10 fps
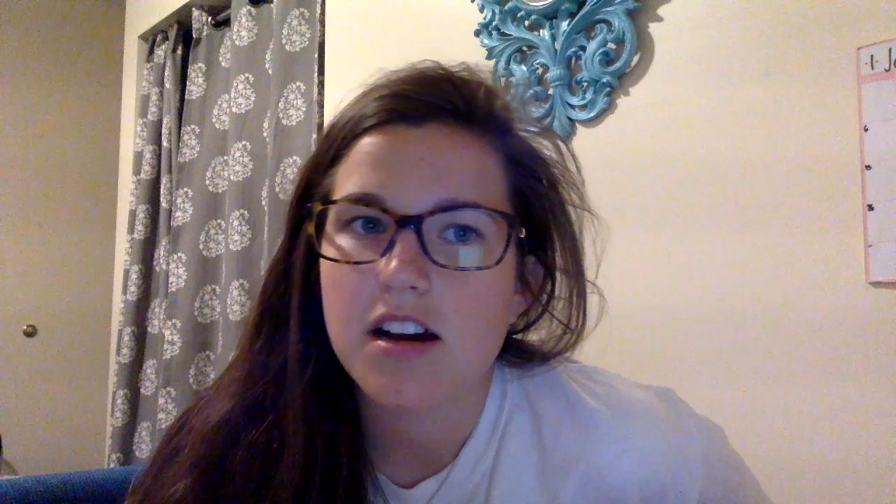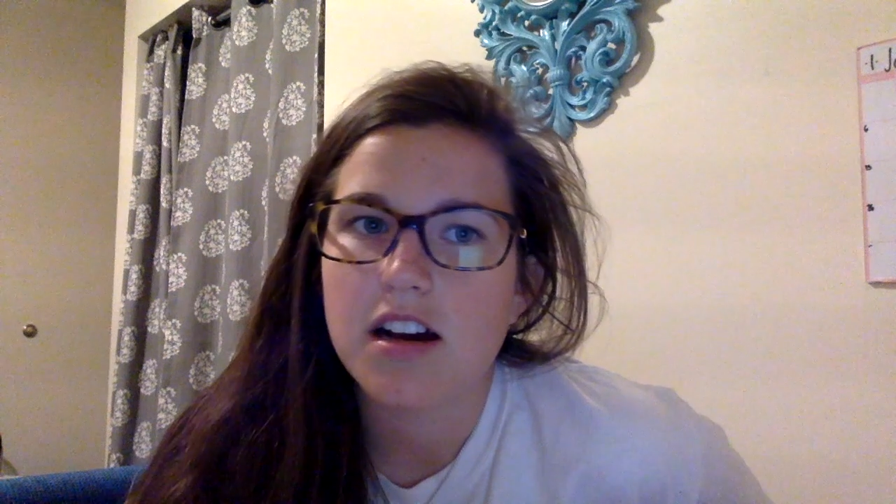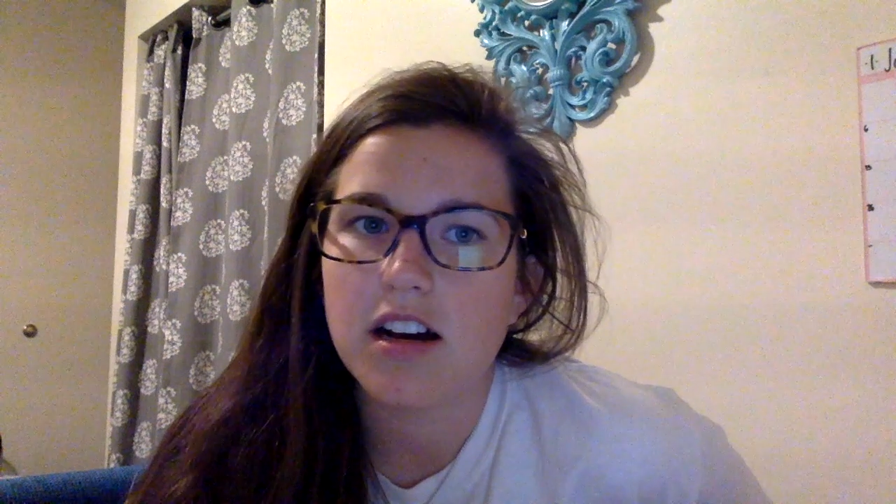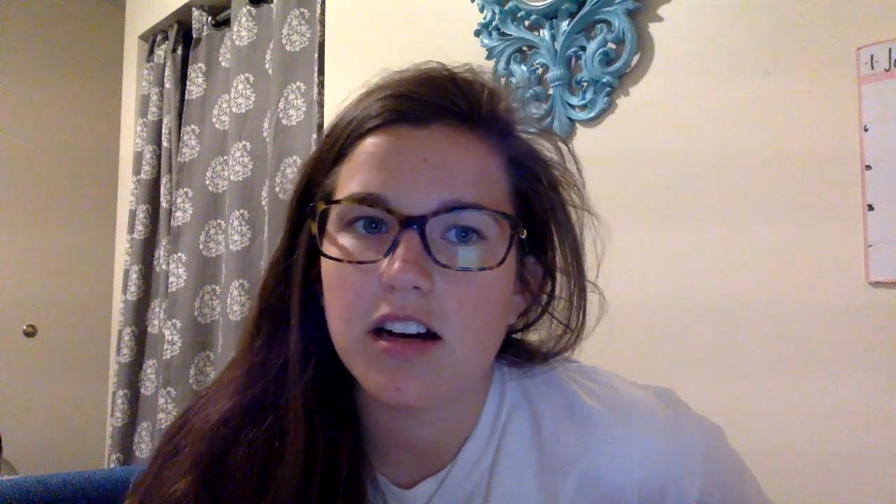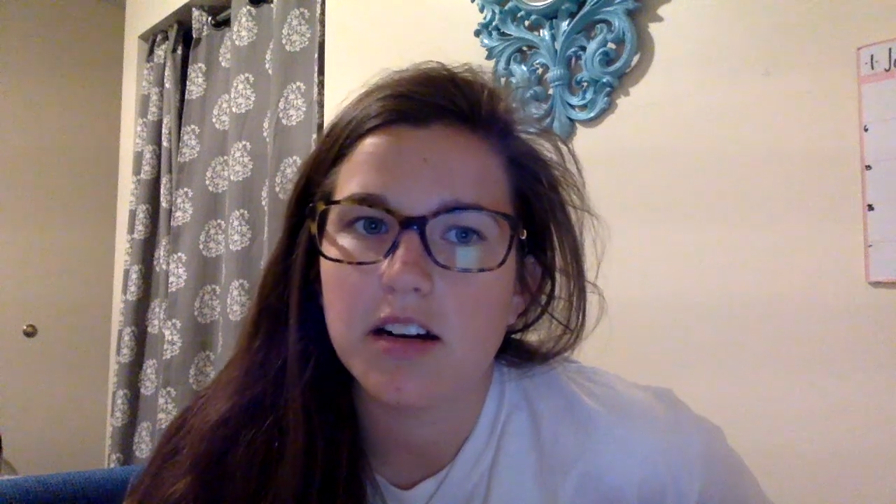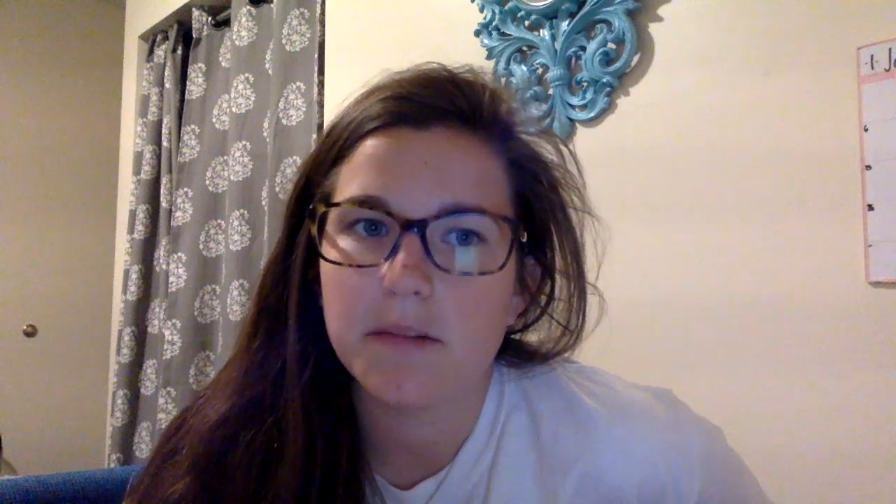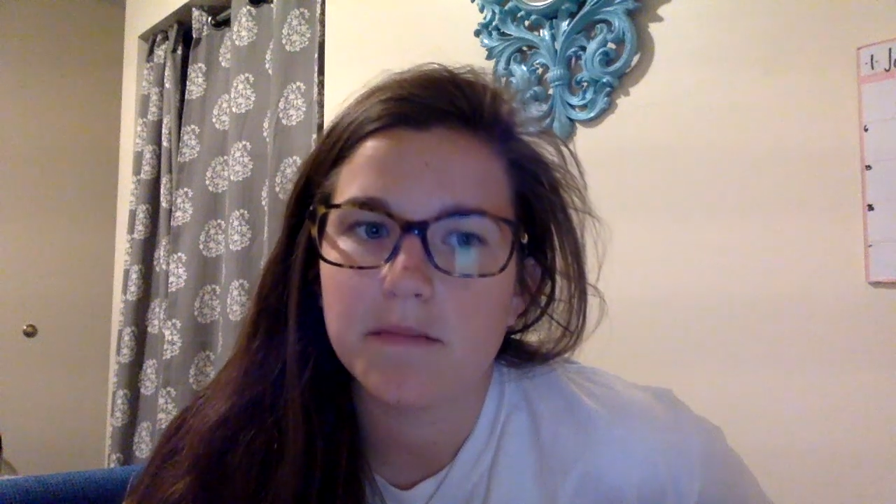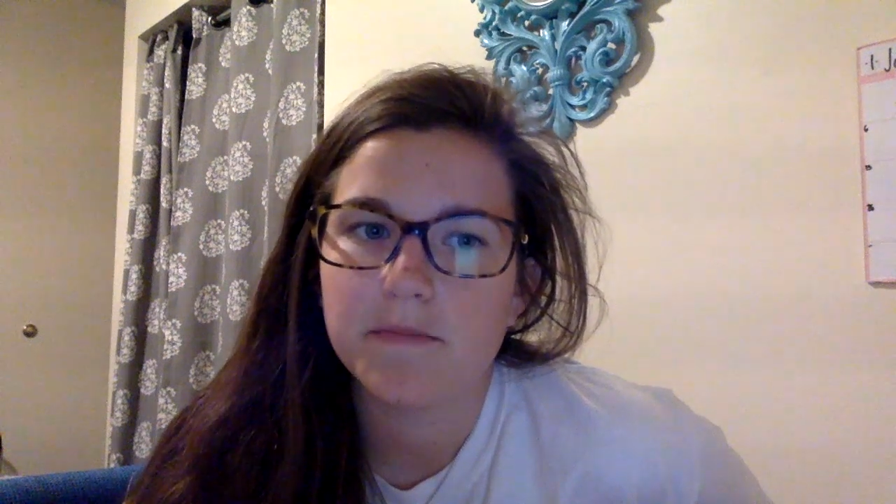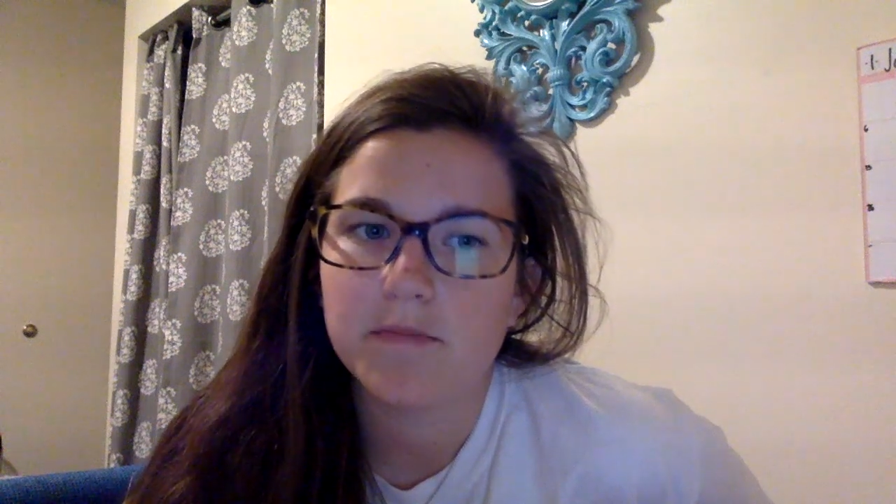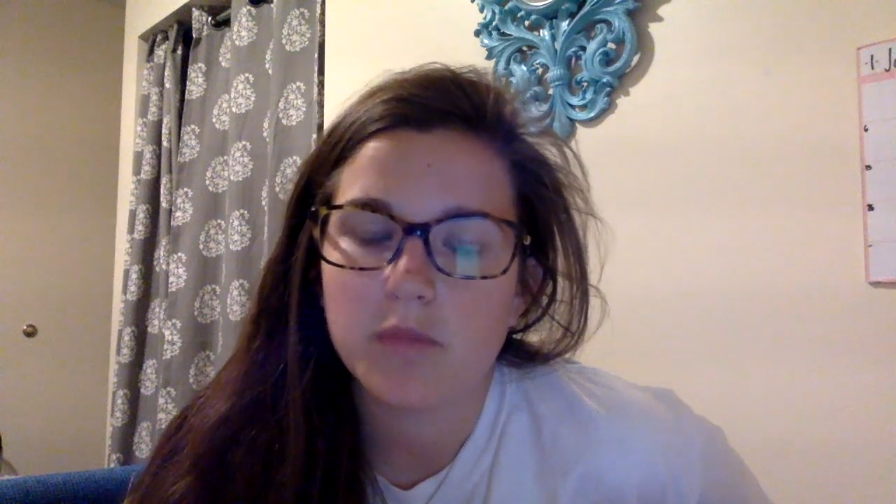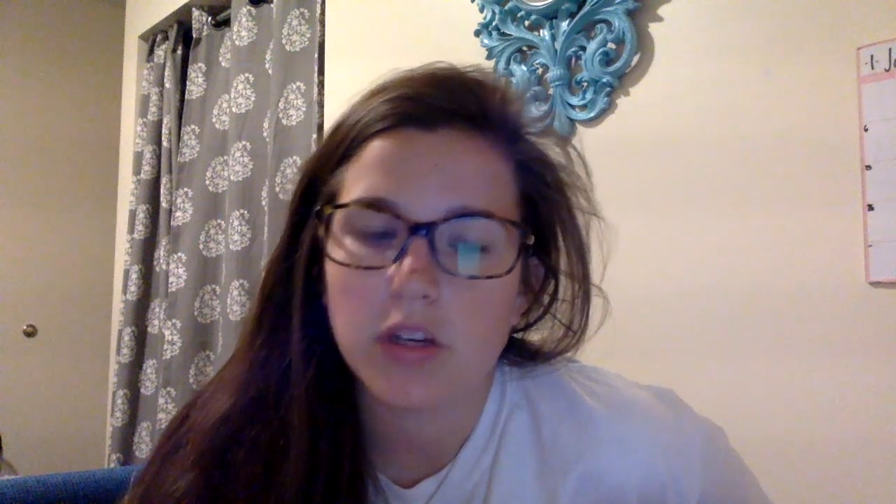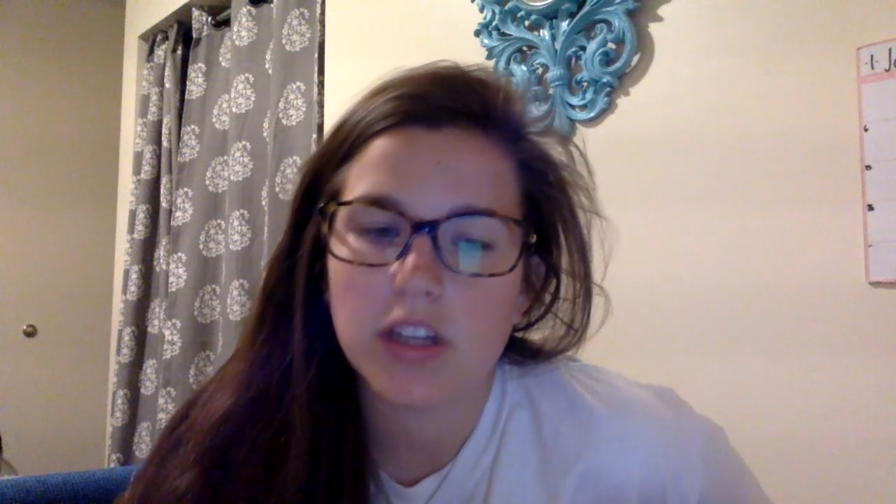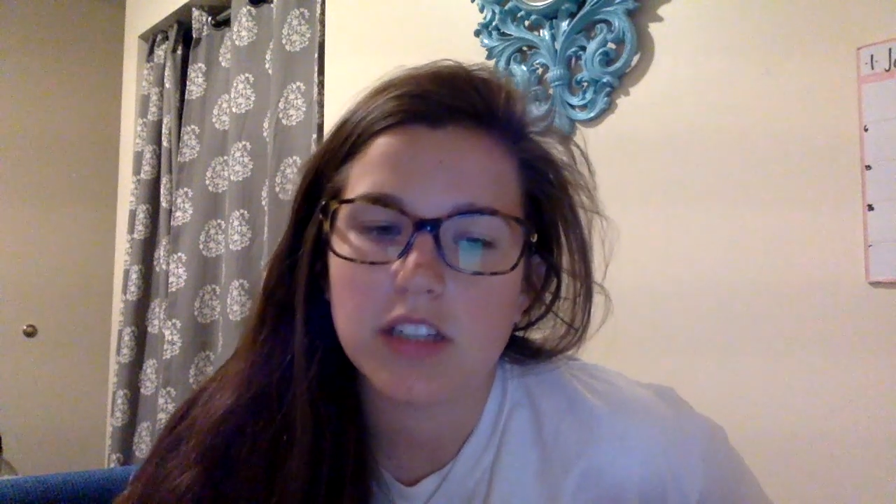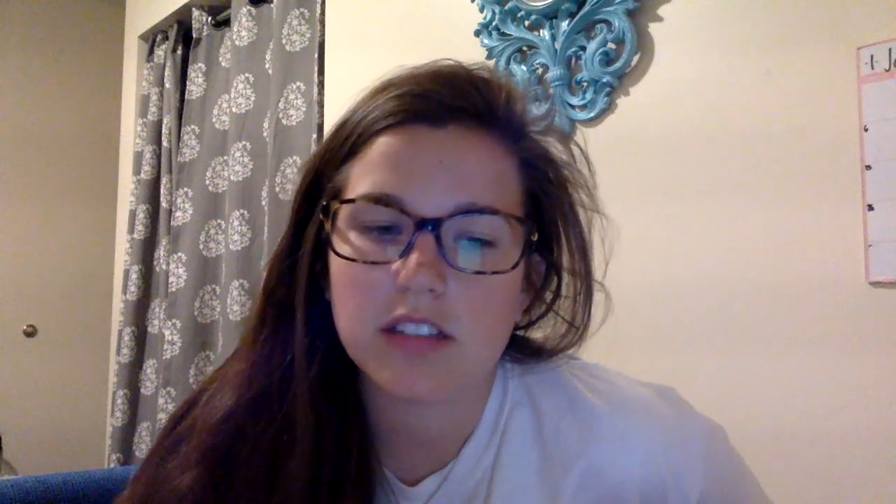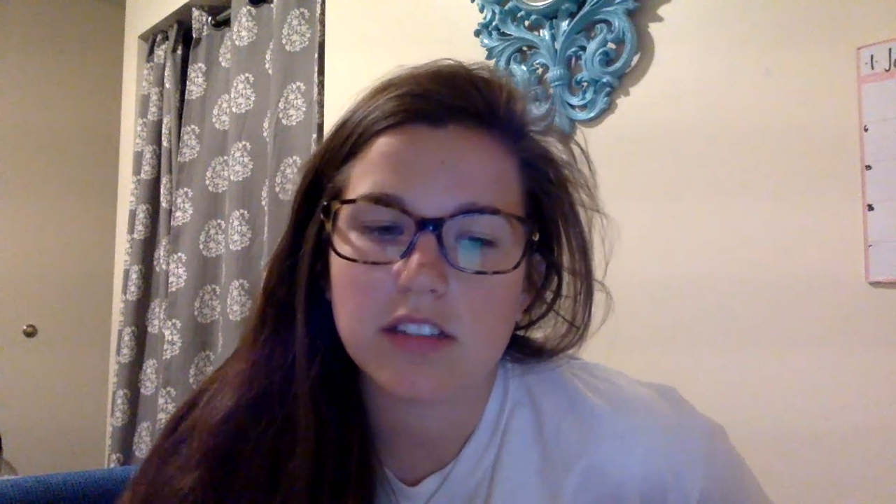
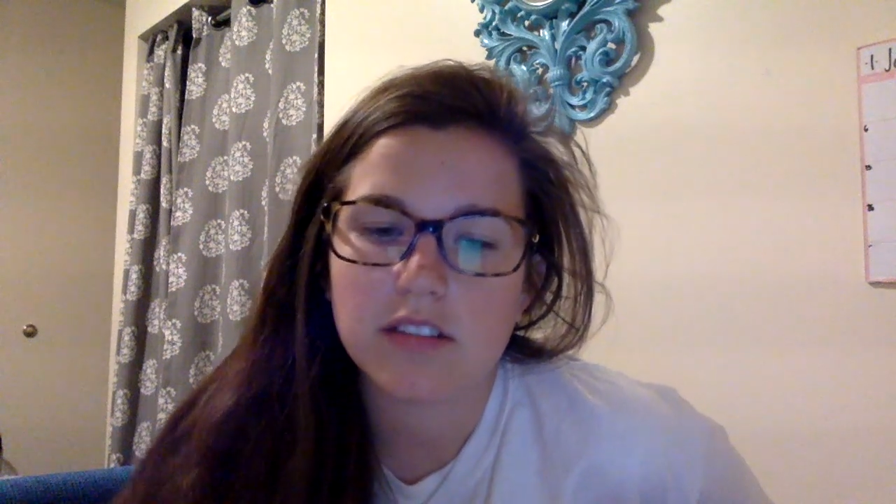but